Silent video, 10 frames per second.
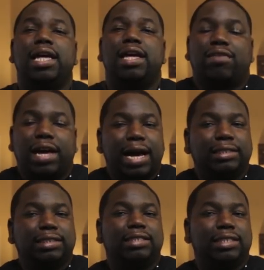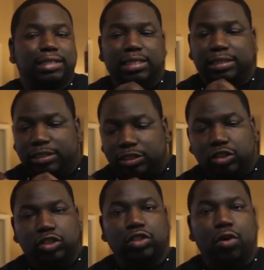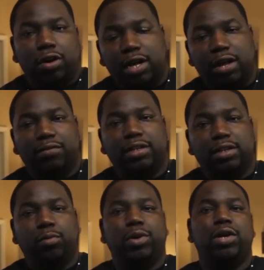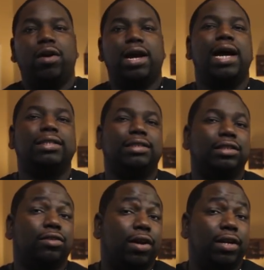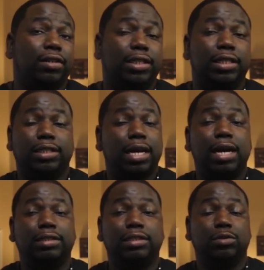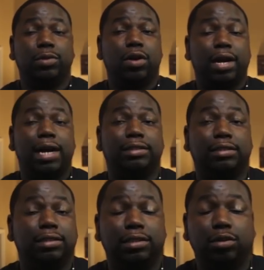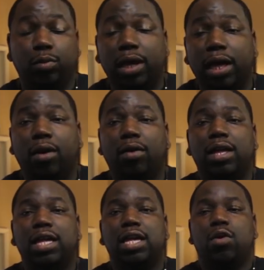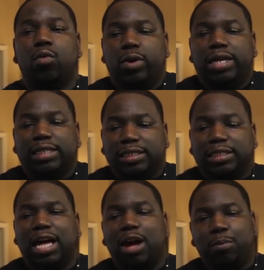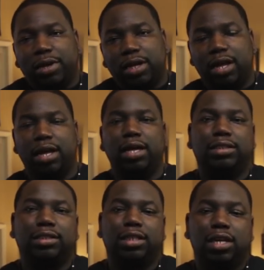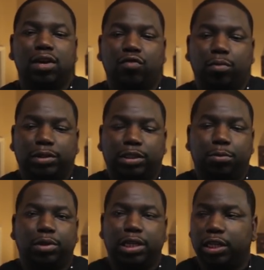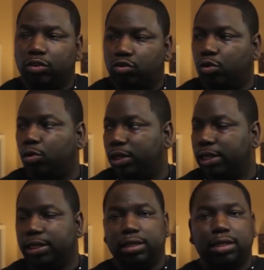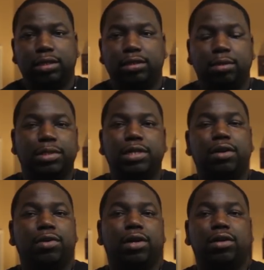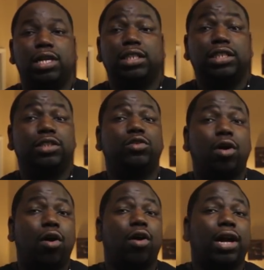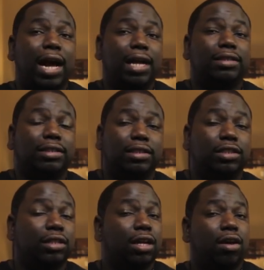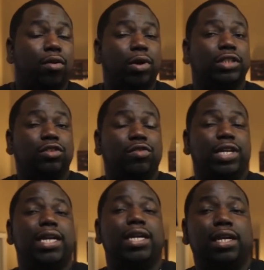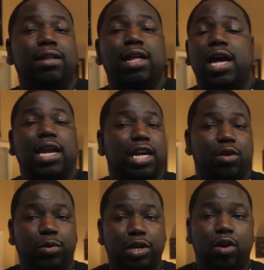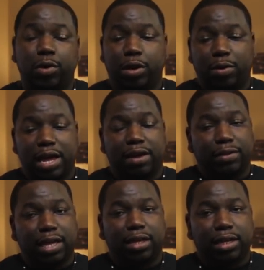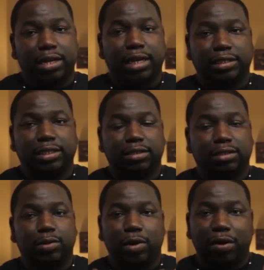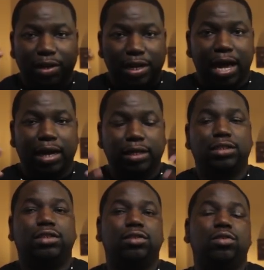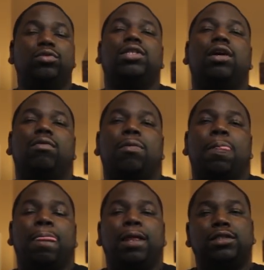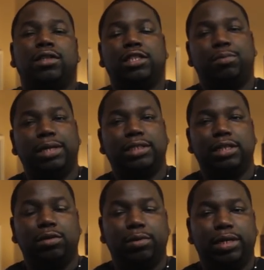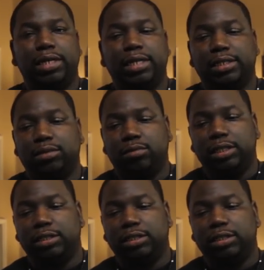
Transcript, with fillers: If consciousness is the start of it, when we are consciousness, our energy is consciousness, we are consciousness as well, what is stopping us from simply controlling the material, since our consciousness once created it? And again, we know we don't have that connection, we don't have the knowledge to do so. So that's basically what it is.